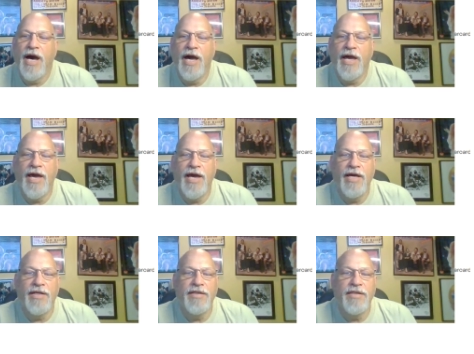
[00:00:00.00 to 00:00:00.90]

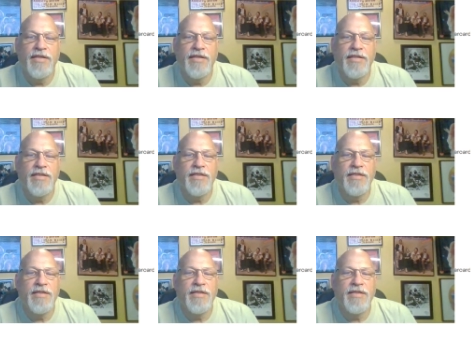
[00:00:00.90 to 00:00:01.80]
It
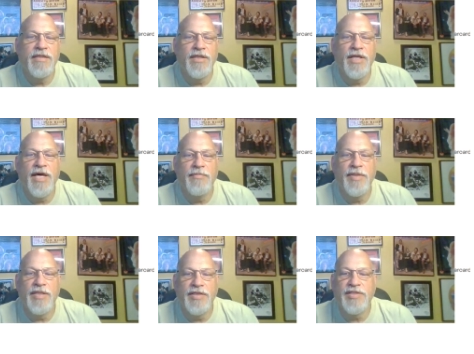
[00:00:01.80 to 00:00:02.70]
had
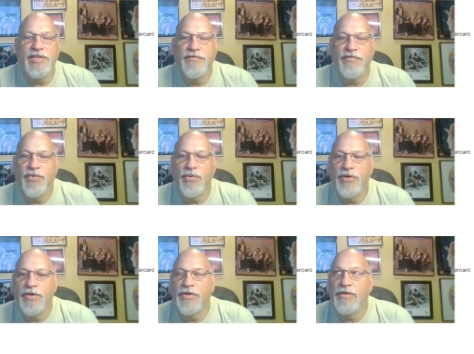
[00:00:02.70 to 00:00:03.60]
been listed
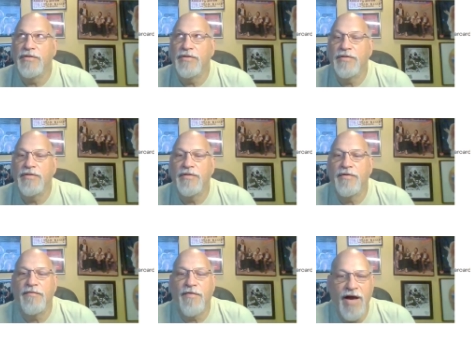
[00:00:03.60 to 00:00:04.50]
for
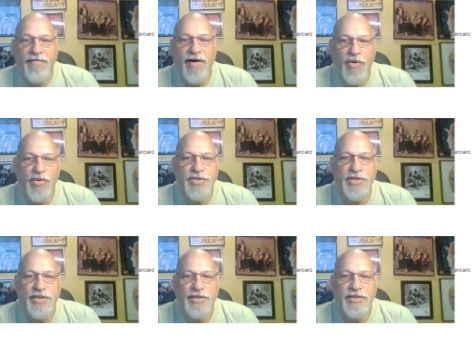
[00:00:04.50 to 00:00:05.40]
5
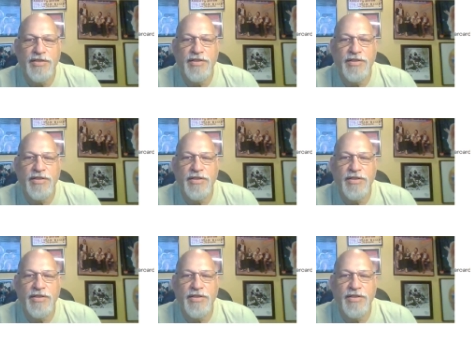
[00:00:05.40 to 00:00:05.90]
hours and